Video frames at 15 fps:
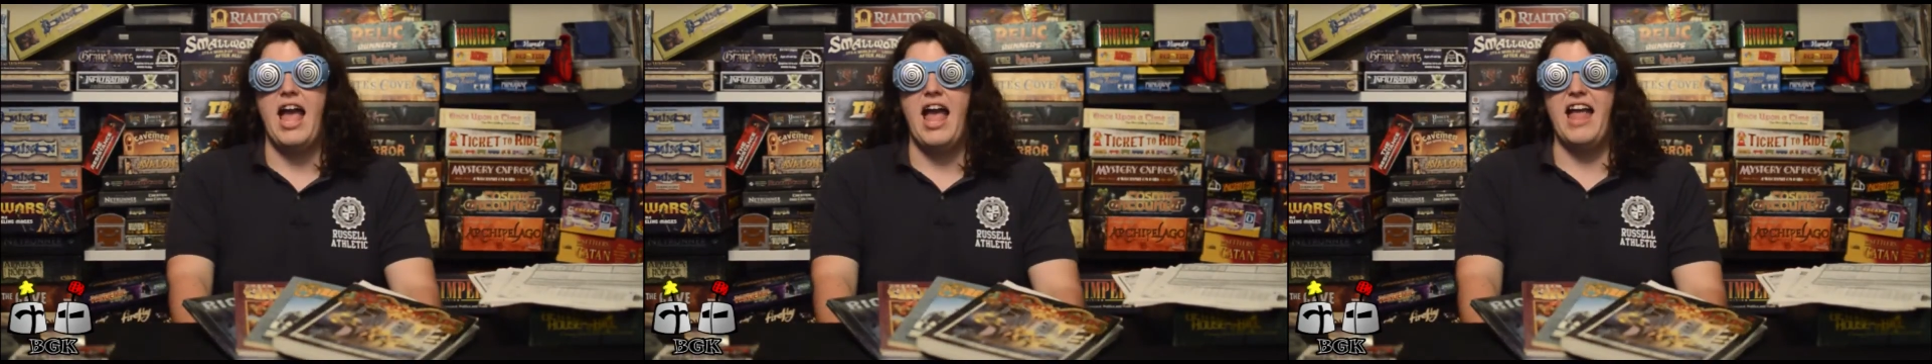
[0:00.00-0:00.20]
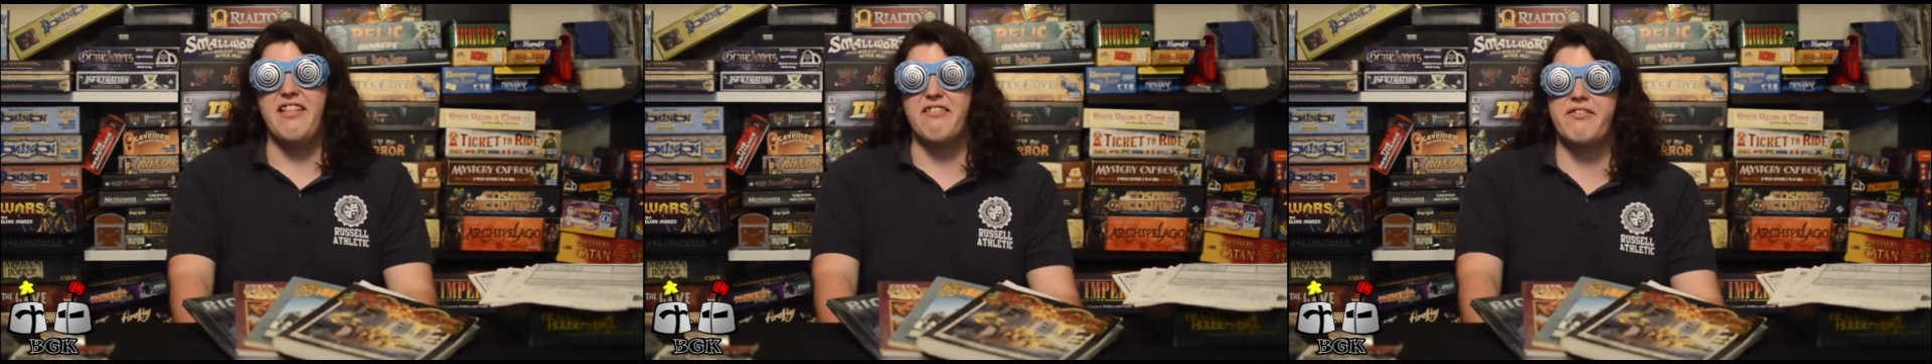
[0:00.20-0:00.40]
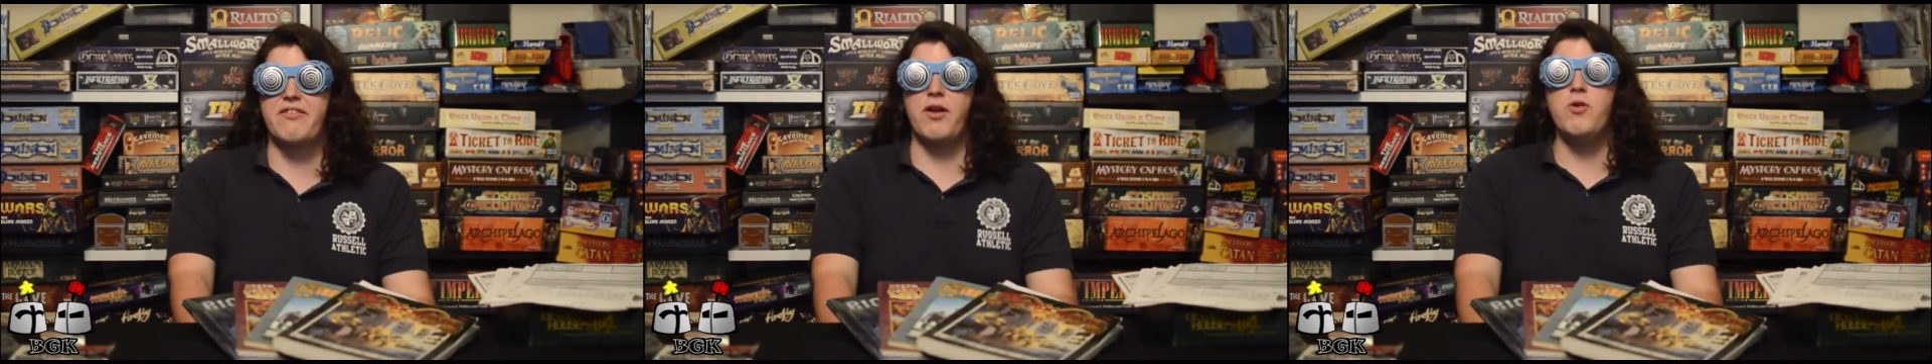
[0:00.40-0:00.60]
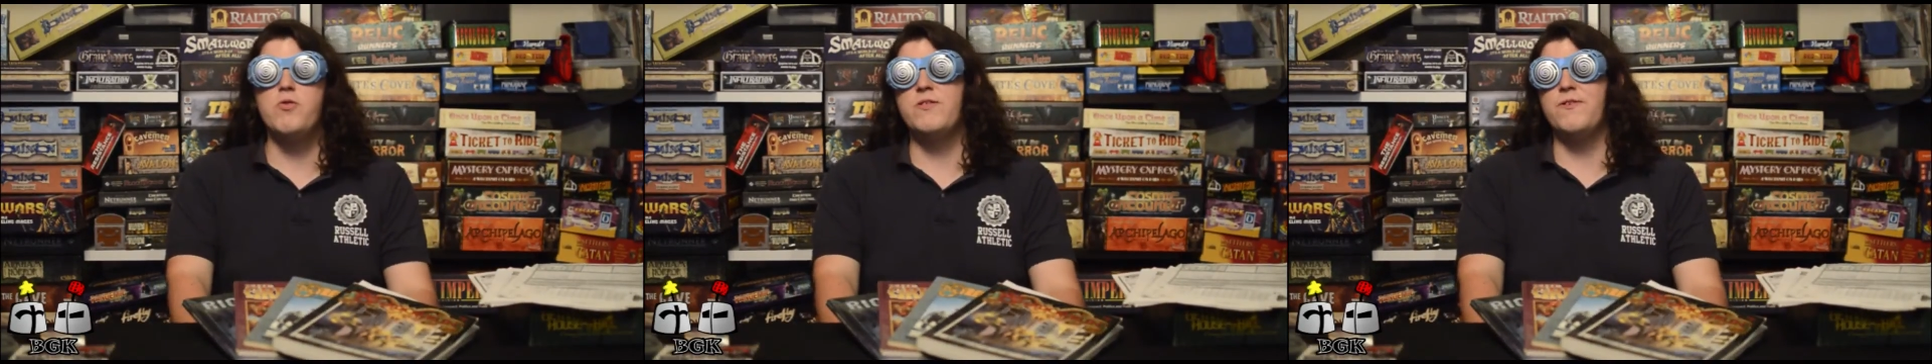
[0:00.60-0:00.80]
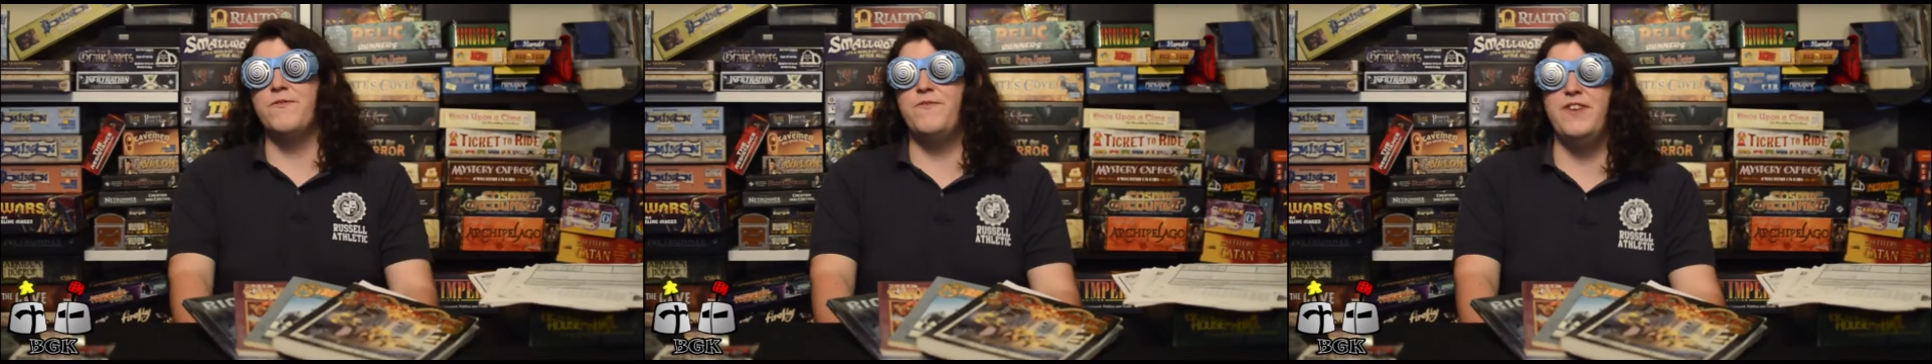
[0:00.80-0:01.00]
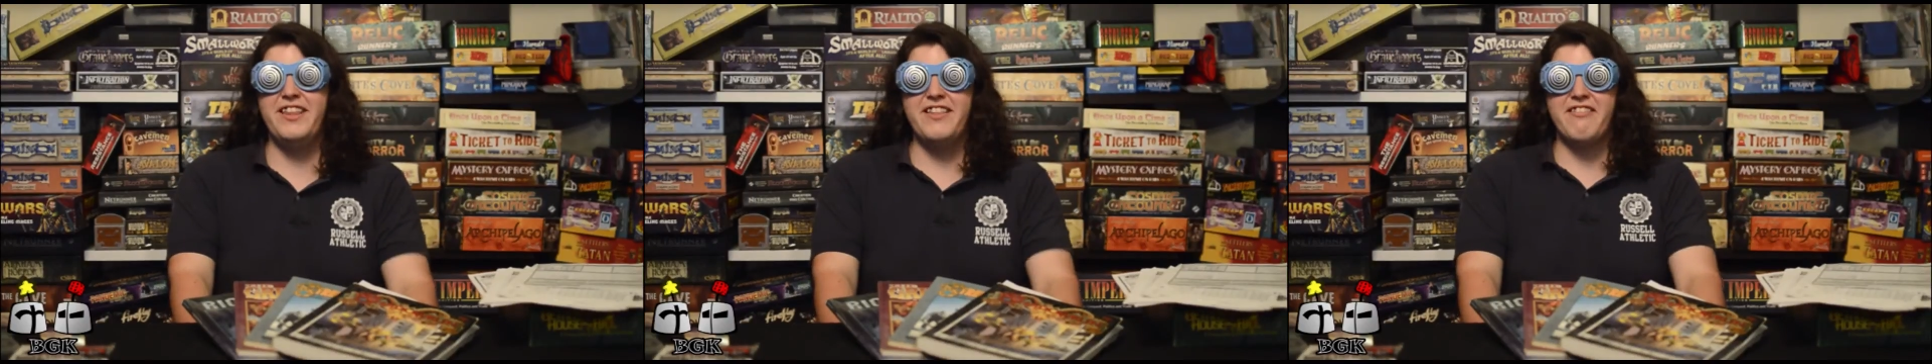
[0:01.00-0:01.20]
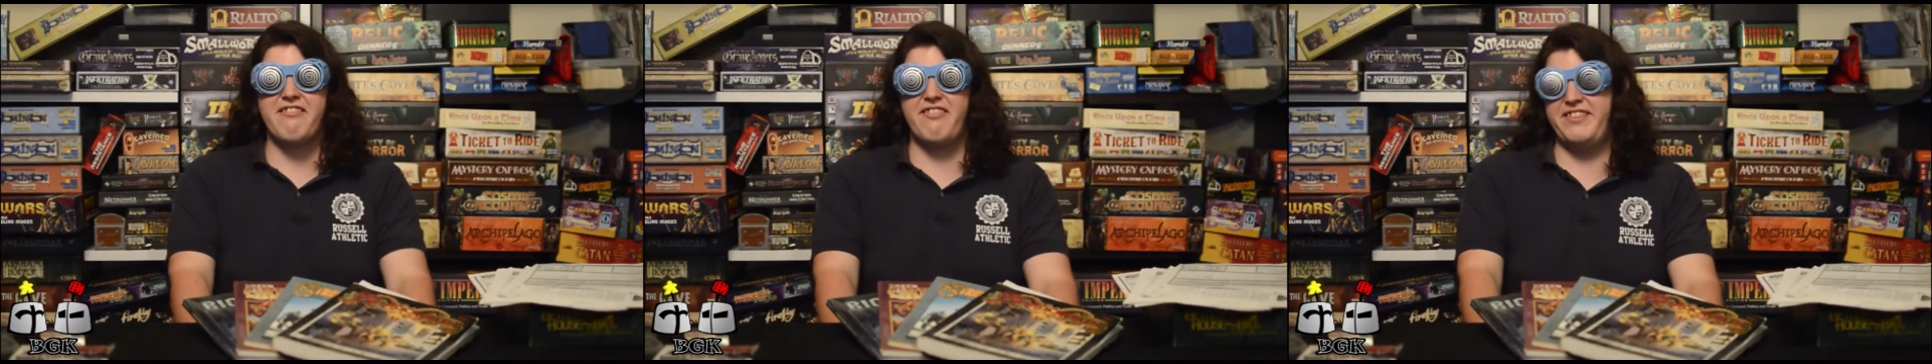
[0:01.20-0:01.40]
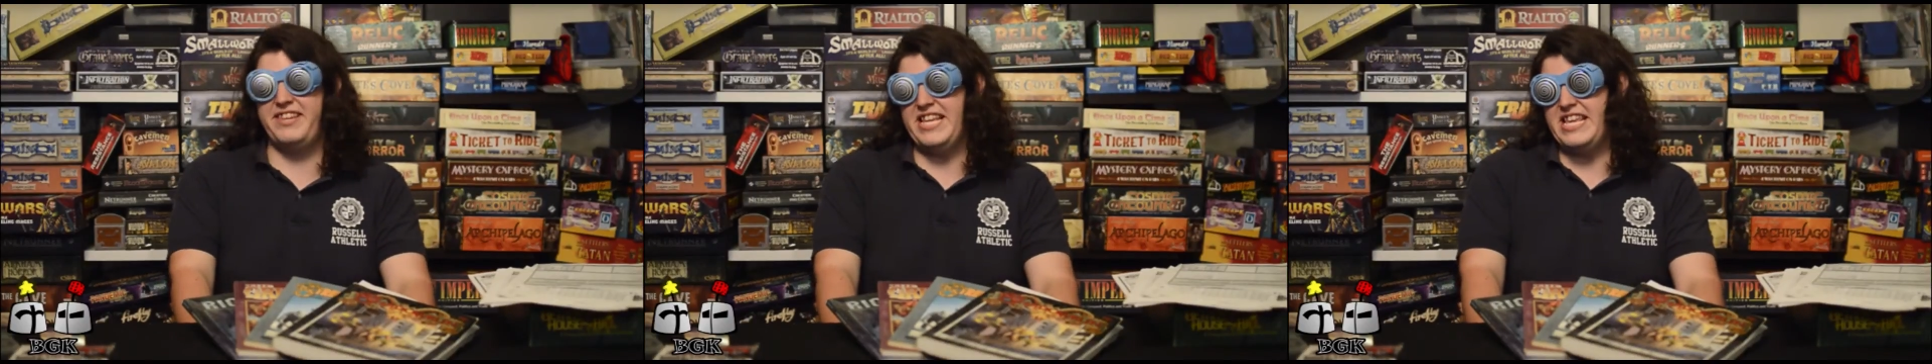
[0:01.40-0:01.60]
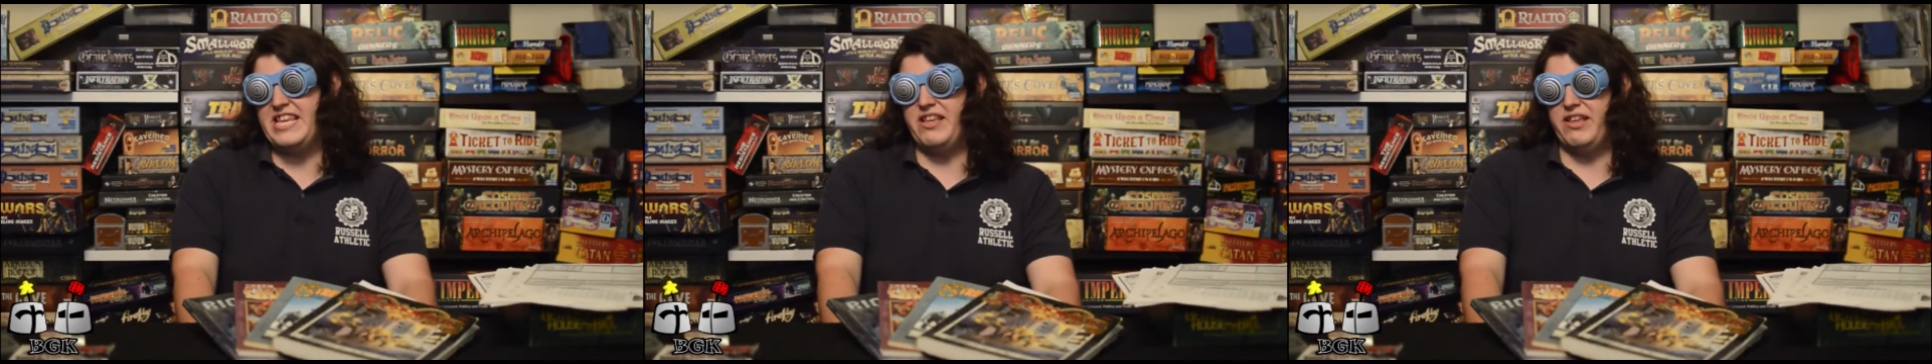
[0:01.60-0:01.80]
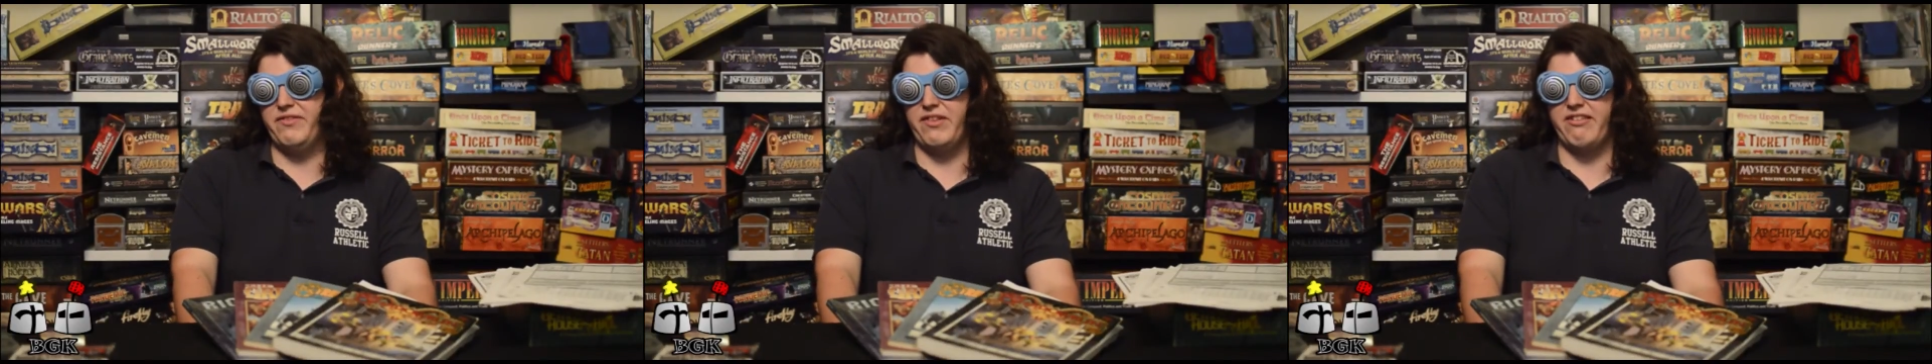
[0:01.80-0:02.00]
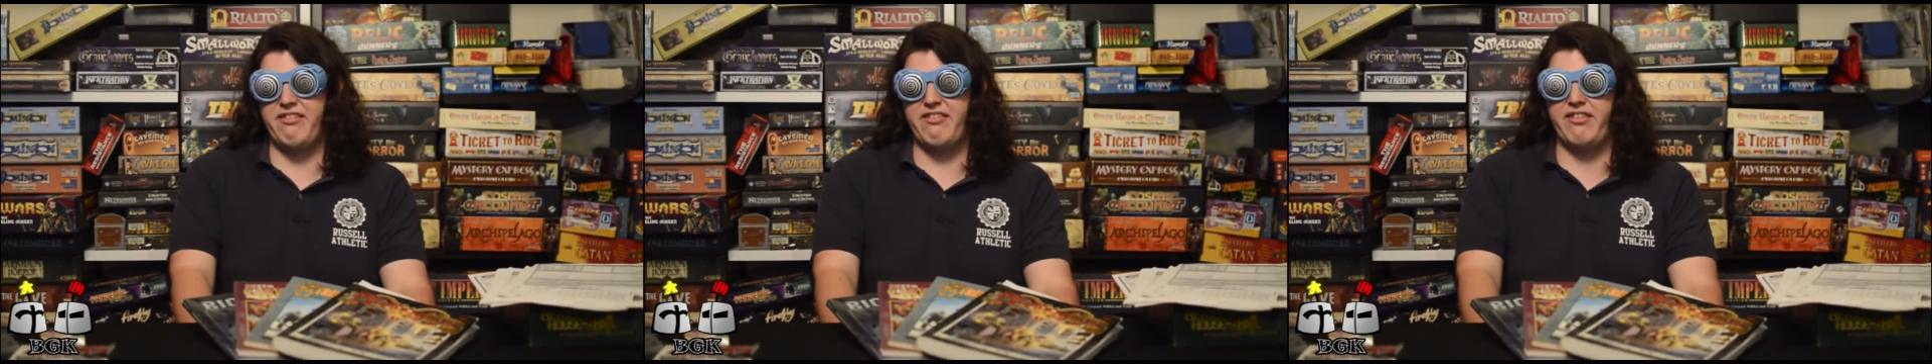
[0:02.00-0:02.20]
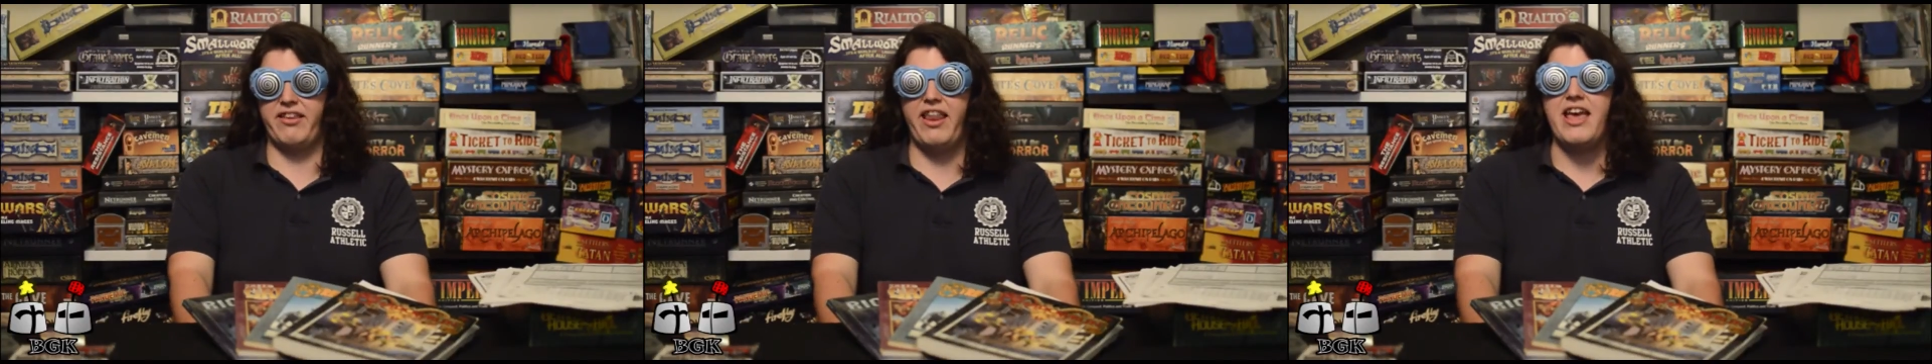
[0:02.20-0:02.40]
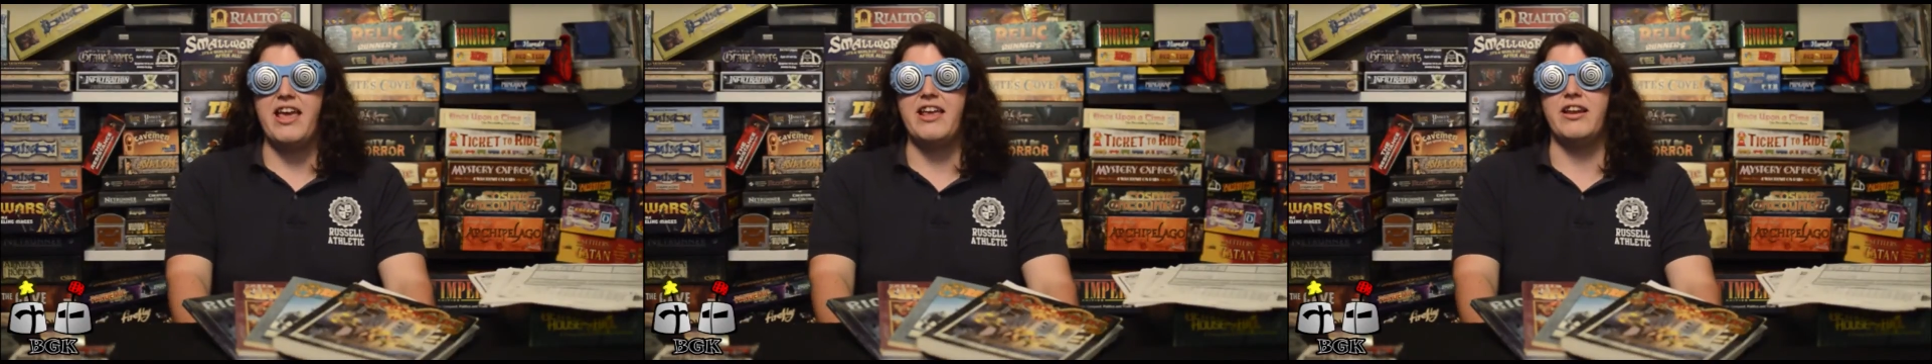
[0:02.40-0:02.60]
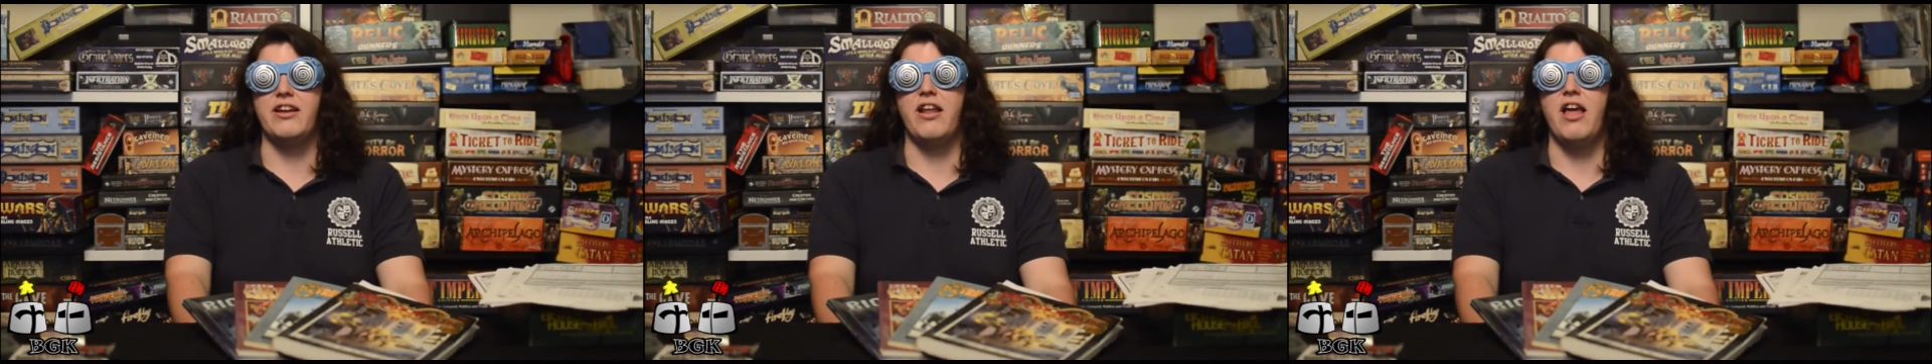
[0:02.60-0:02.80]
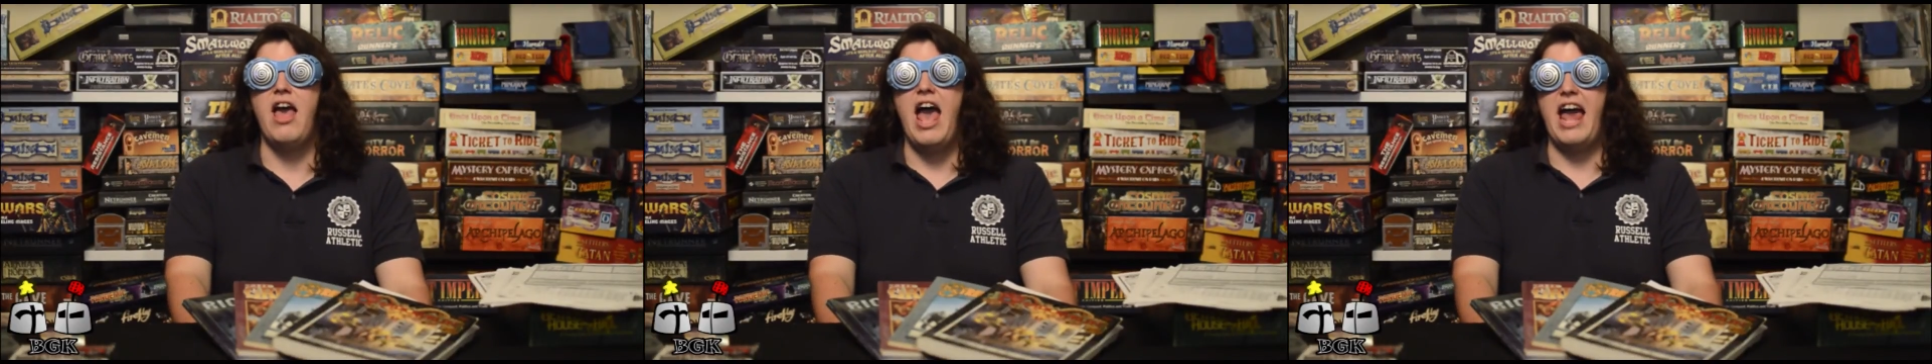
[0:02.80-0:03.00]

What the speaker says: And so the villain steed is slain,